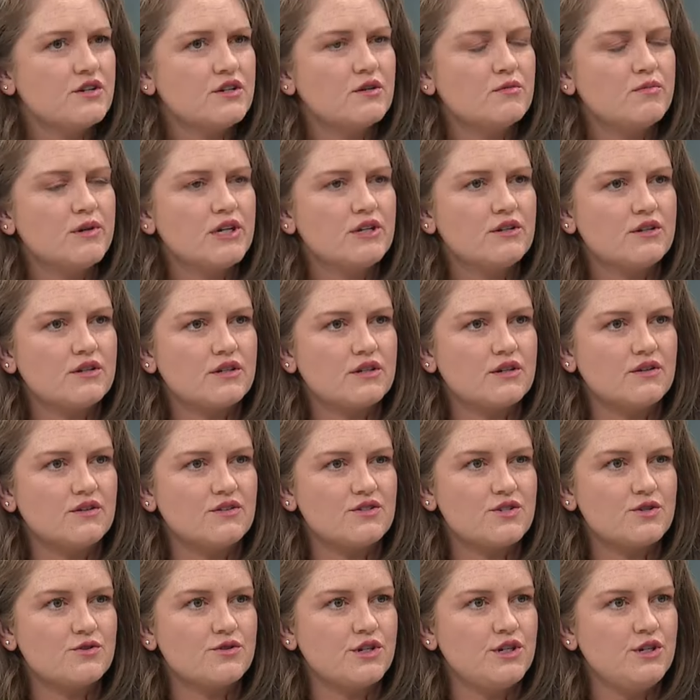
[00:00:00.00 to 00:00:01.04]
talk about the,
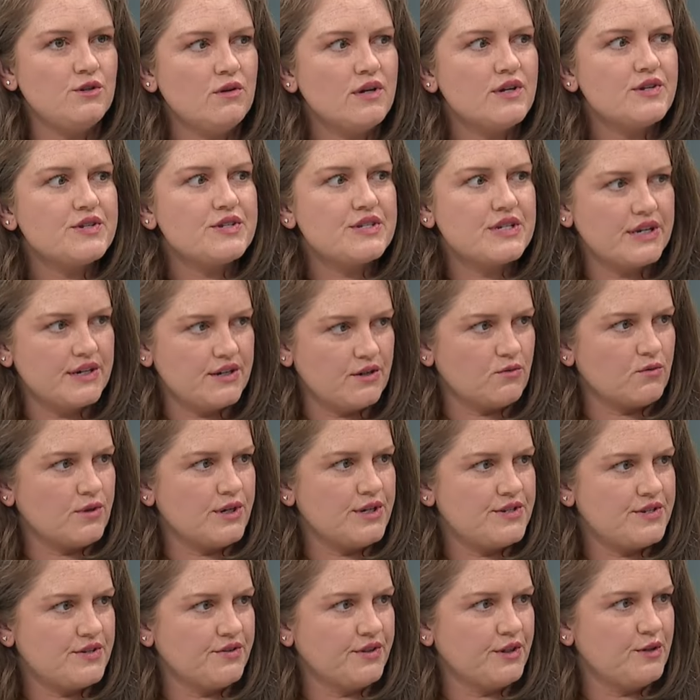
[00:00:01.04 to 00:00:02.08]
so the U.S. Senate
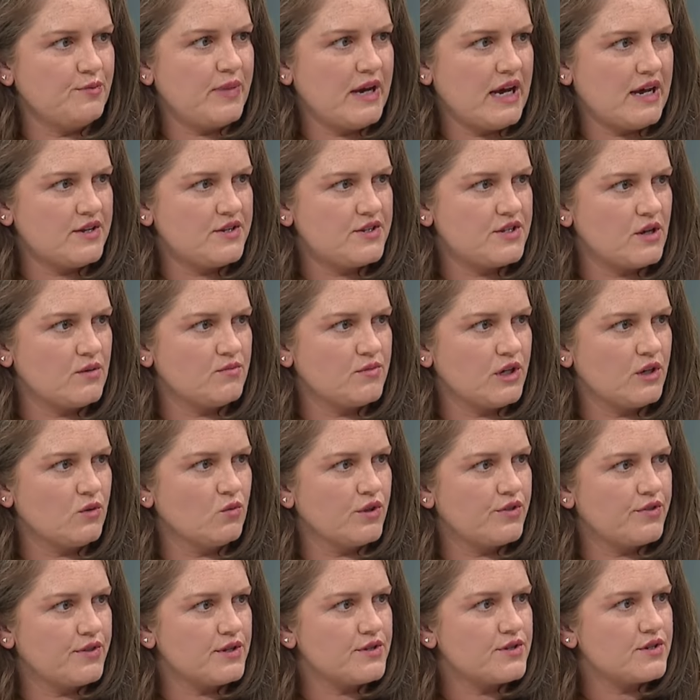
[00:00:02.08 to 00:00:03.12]
recently passed something
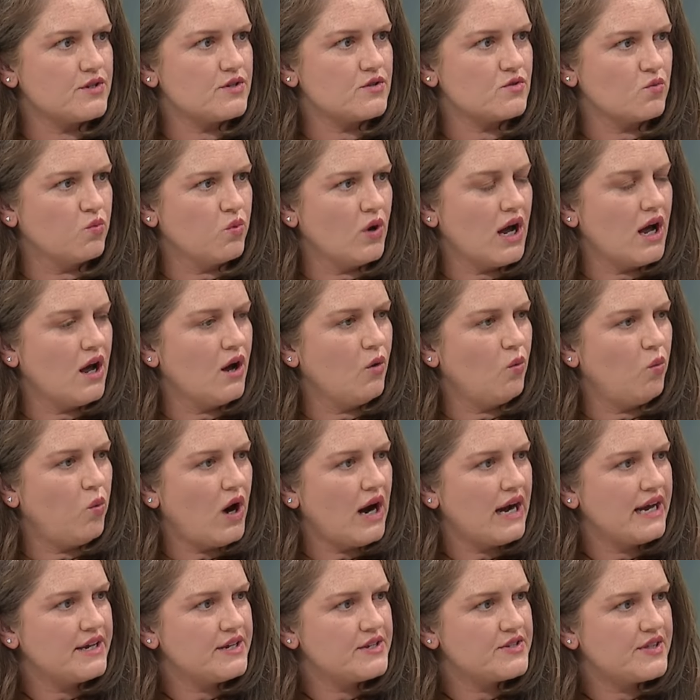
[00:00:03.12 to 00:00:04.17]
with this as well.
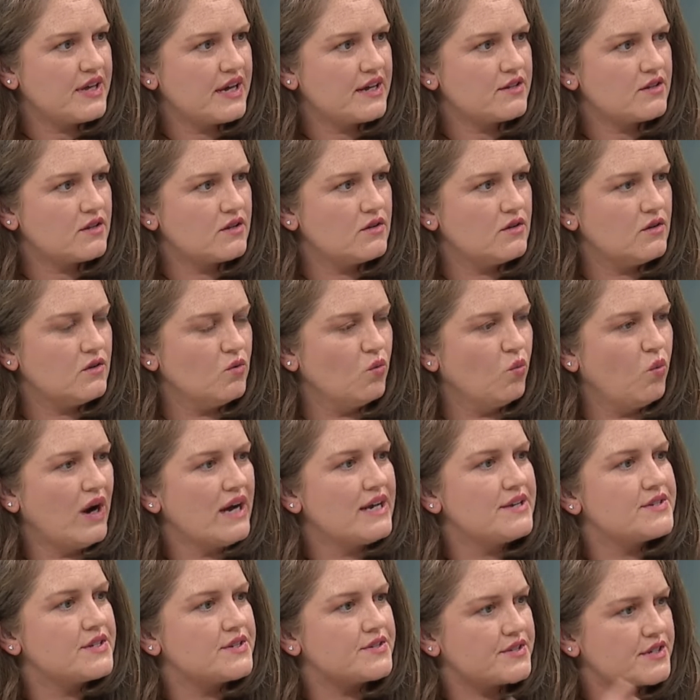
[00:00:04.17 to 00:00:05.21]
Why is that why
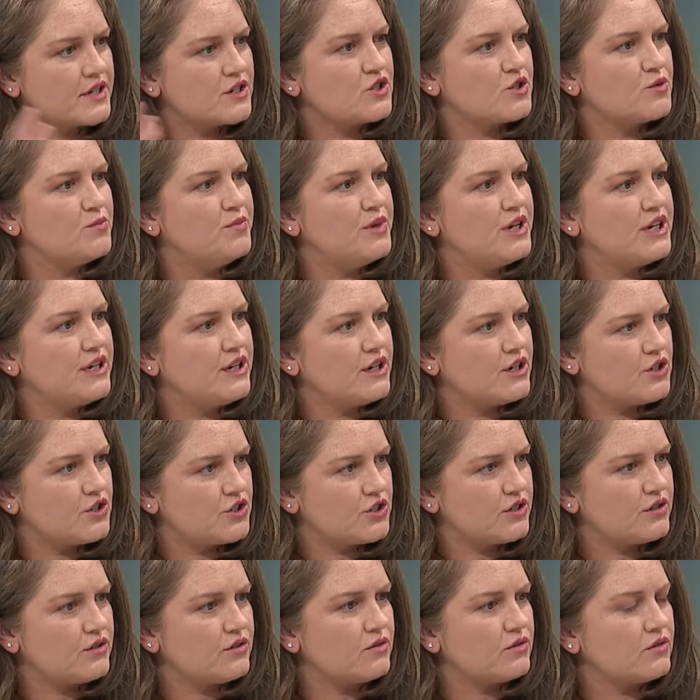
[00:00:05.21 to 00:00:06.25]
is it such a big
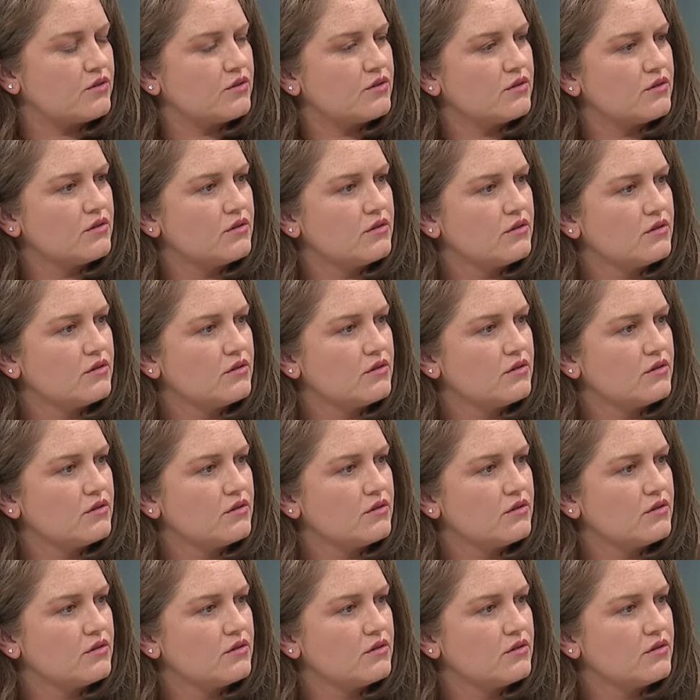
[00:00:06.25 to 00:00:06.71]
issue? Yeah, so